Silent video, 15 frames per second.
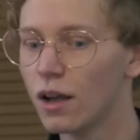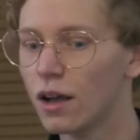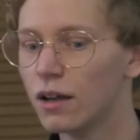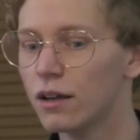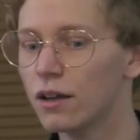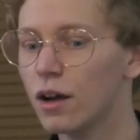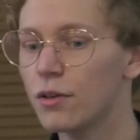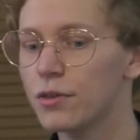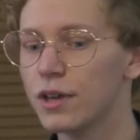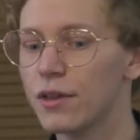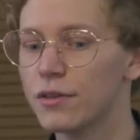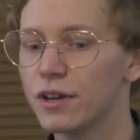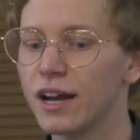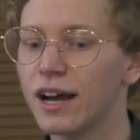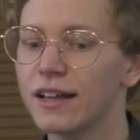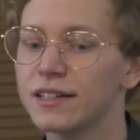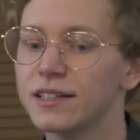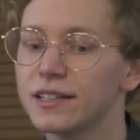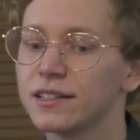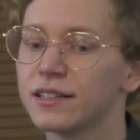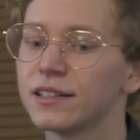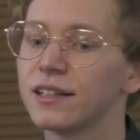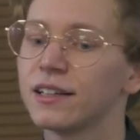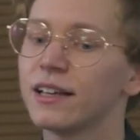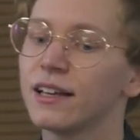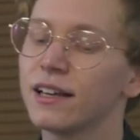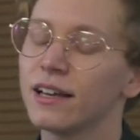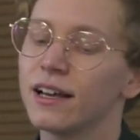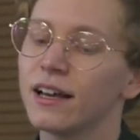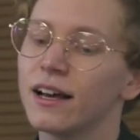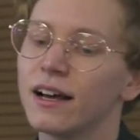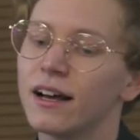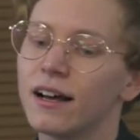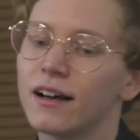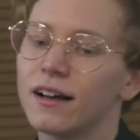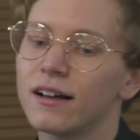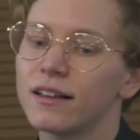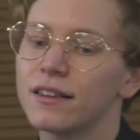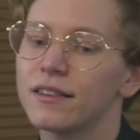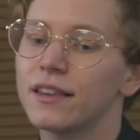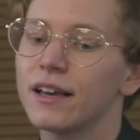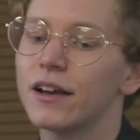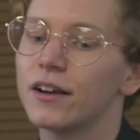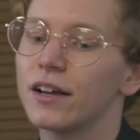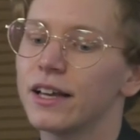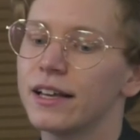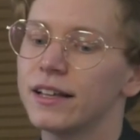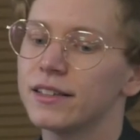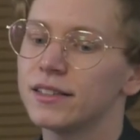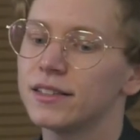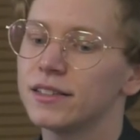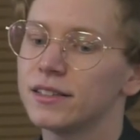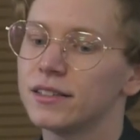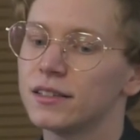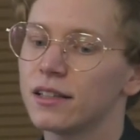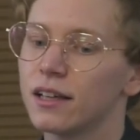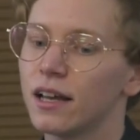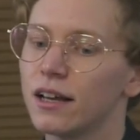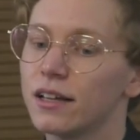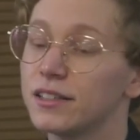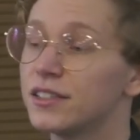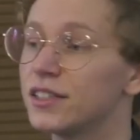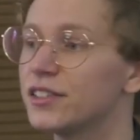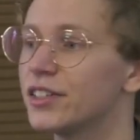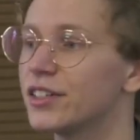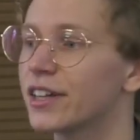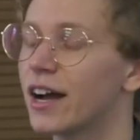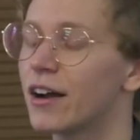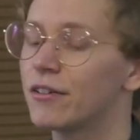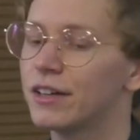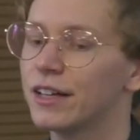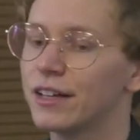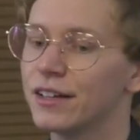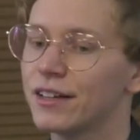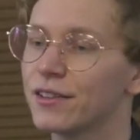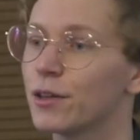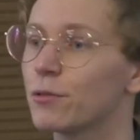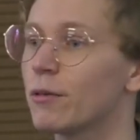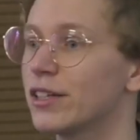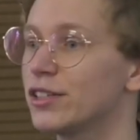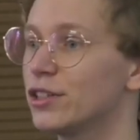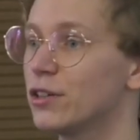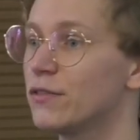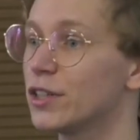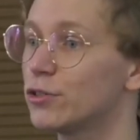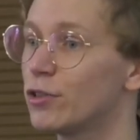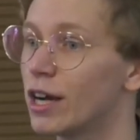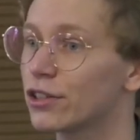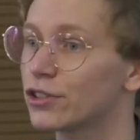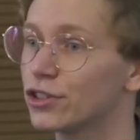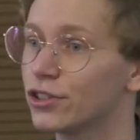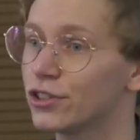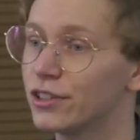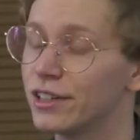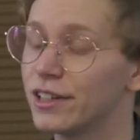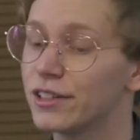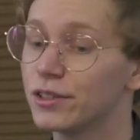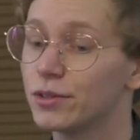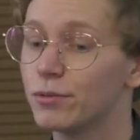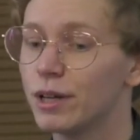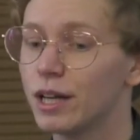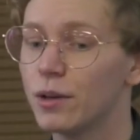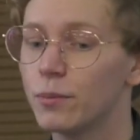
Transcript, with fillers: Uh, on the other hand, uh, there is, uh, in Sister Carrie, the question of attraction is really